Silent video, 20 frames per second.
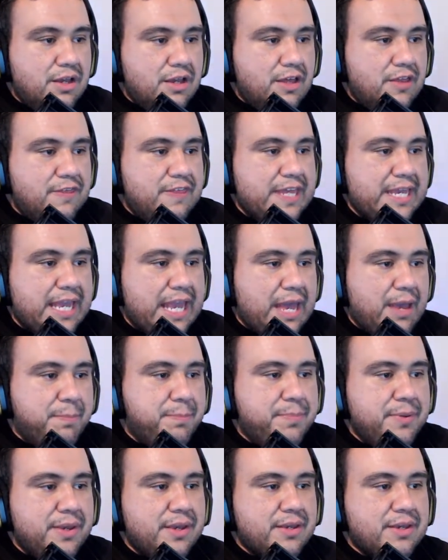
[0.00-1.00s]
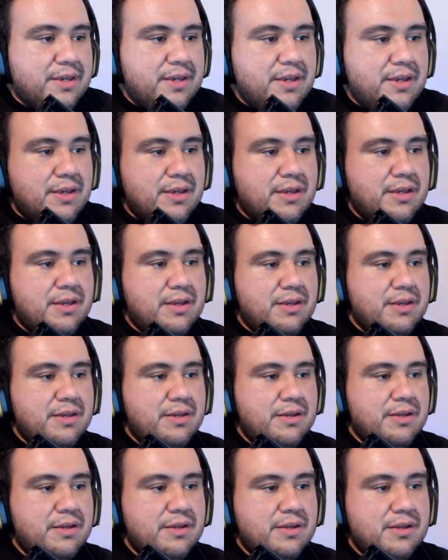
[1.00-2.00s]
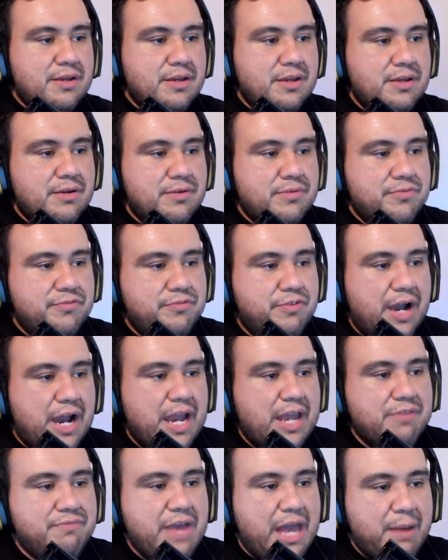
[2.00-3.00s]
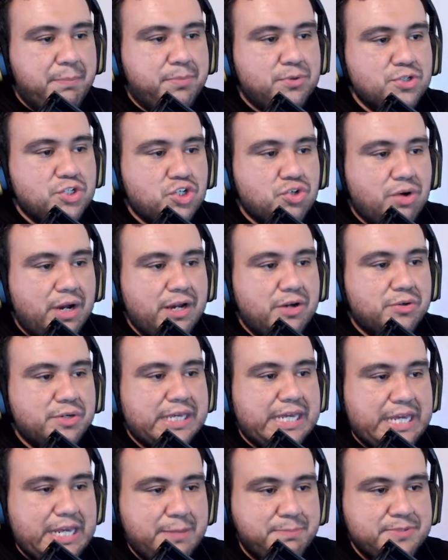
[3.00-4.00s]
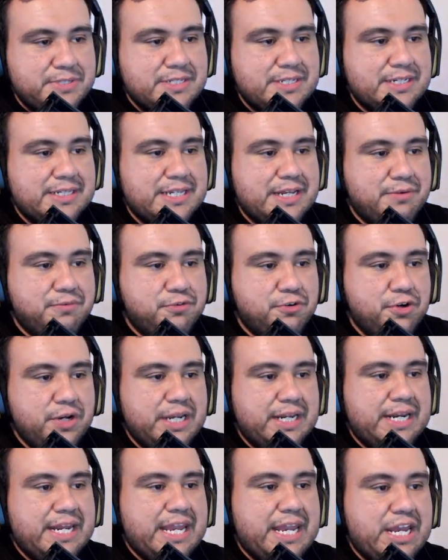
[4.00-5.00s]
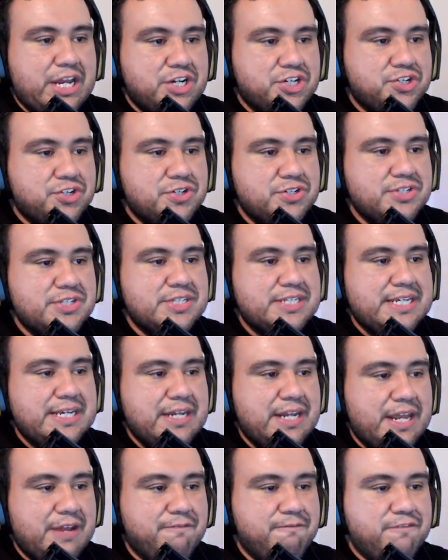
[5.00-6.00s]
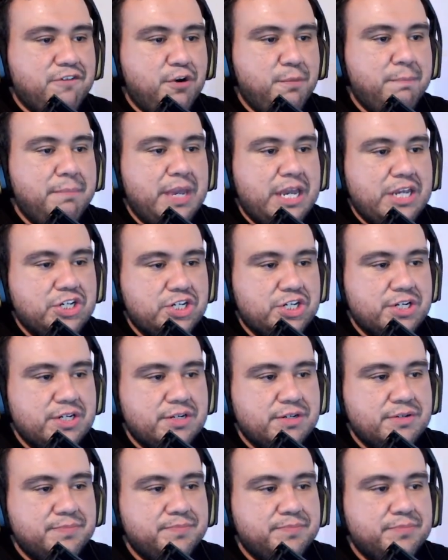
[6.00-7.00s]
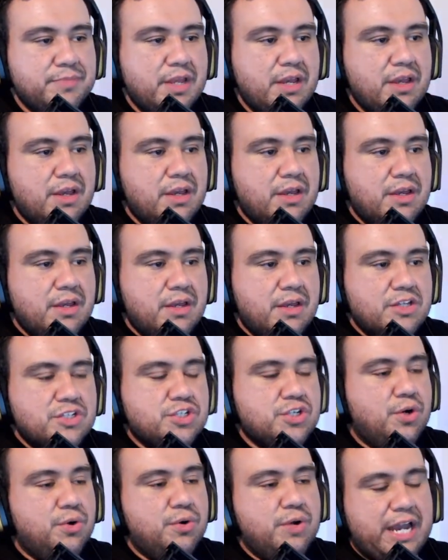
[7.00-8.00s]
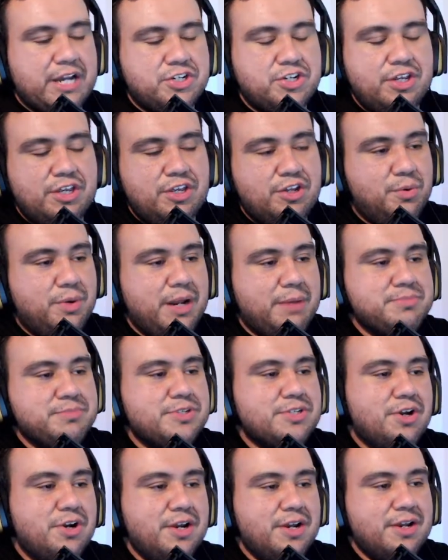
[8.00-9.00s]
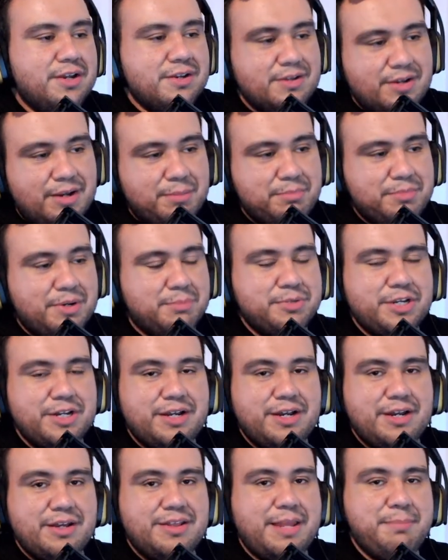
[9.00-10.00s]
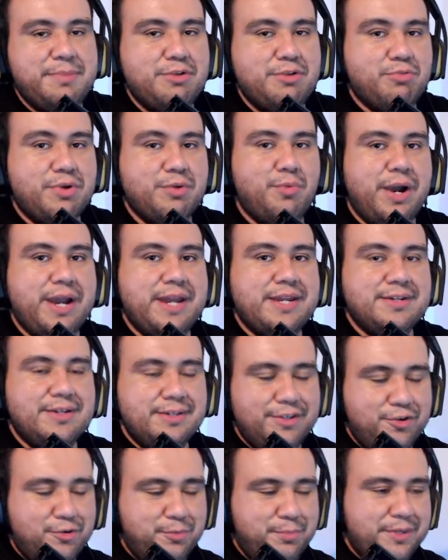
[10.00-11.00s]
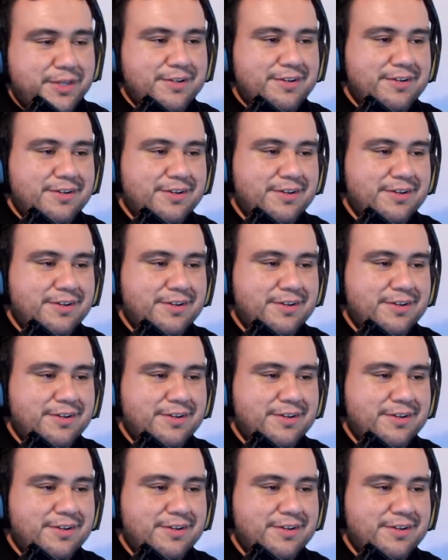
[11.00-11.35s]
the Epic 5 Apple trial keeps delivering interesting information. So actually, you know what? I'm sorry. I'm gonna, let me rewind a little bit.